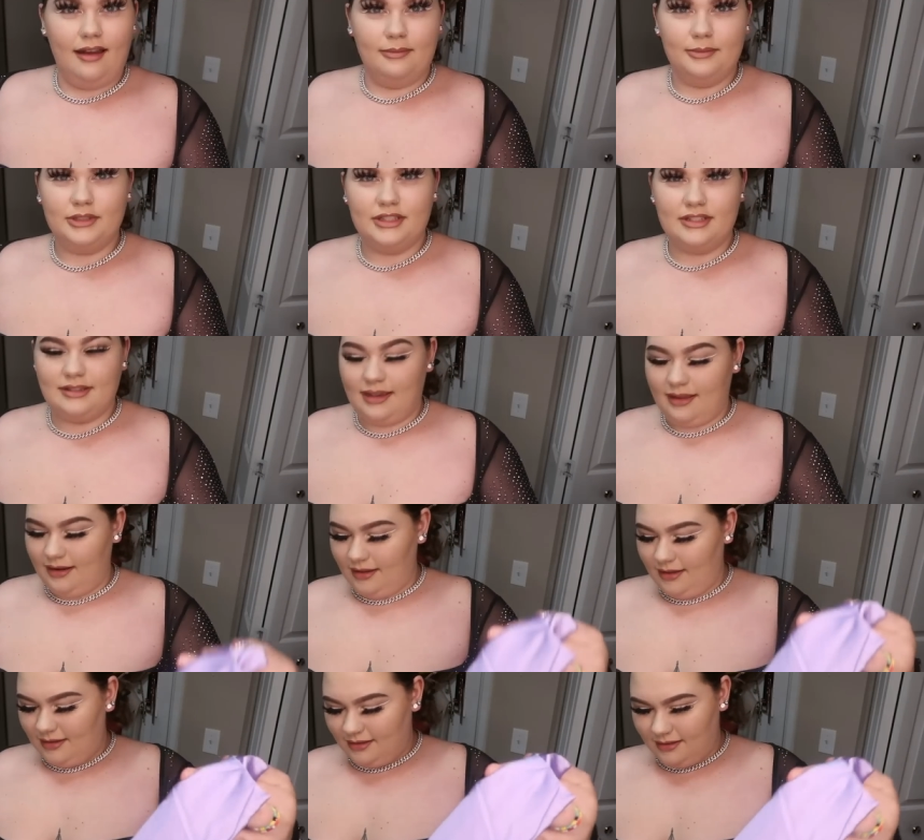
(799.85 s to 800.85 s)
I'm gonna just get
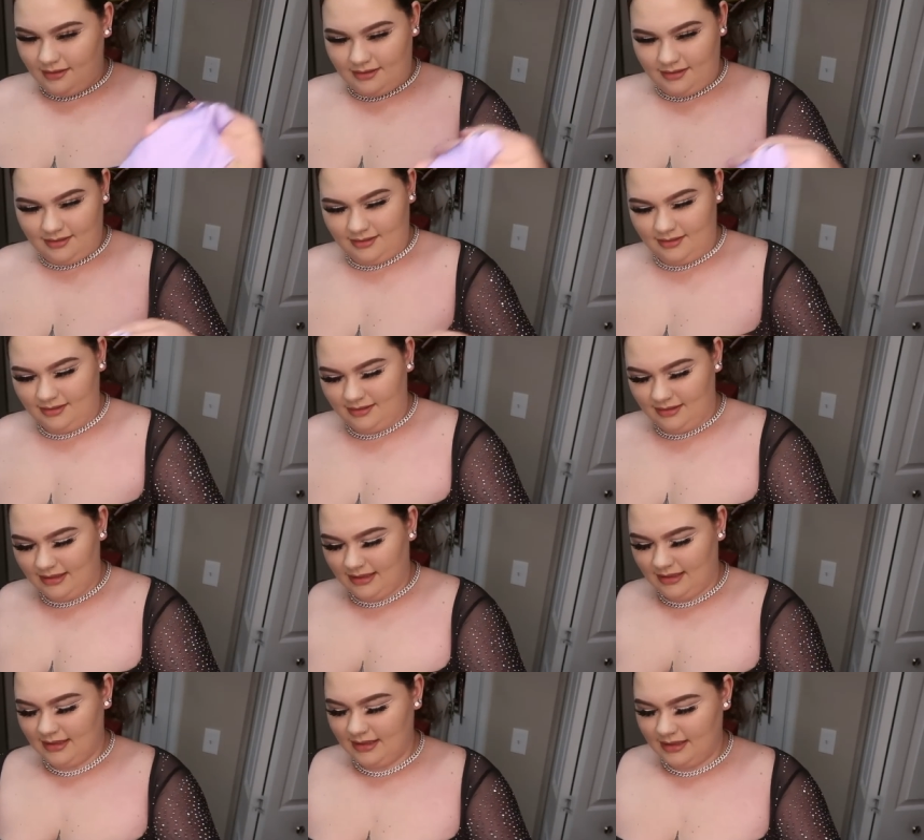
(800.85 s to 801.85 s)
it.
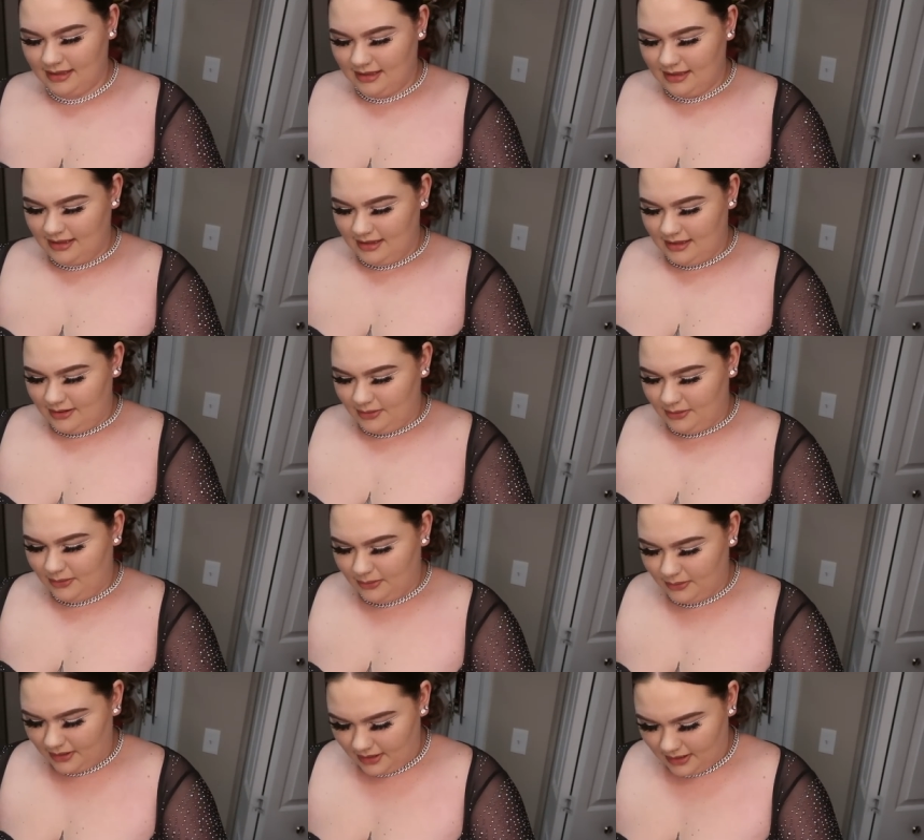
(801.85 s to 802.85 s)

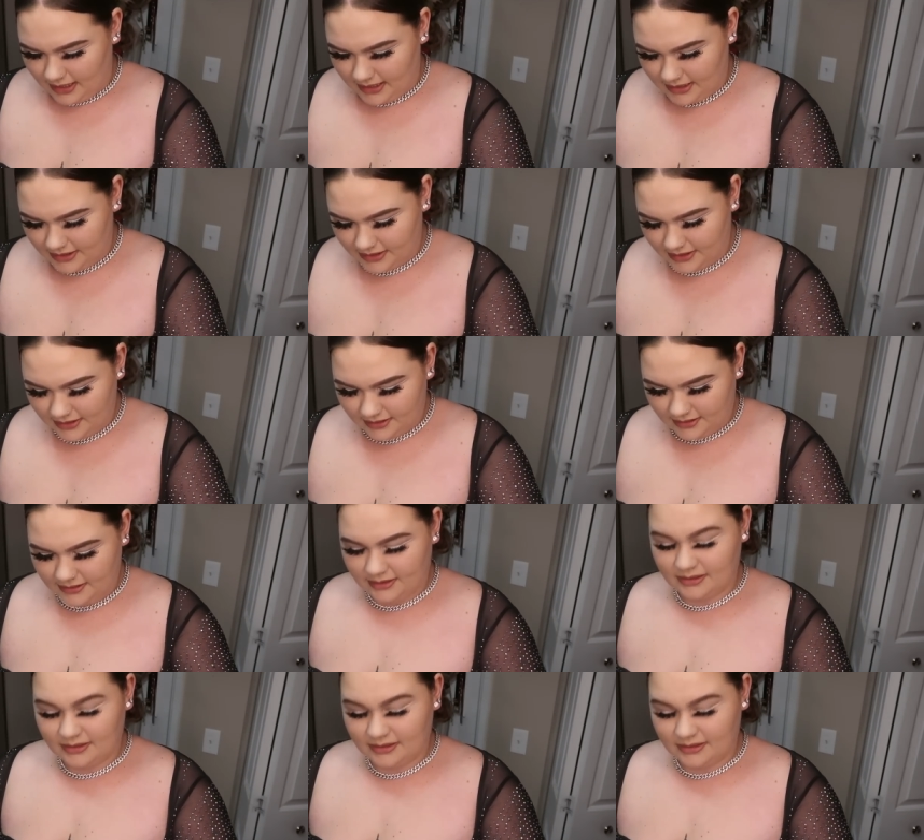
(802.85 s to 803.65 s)
Oh gosh.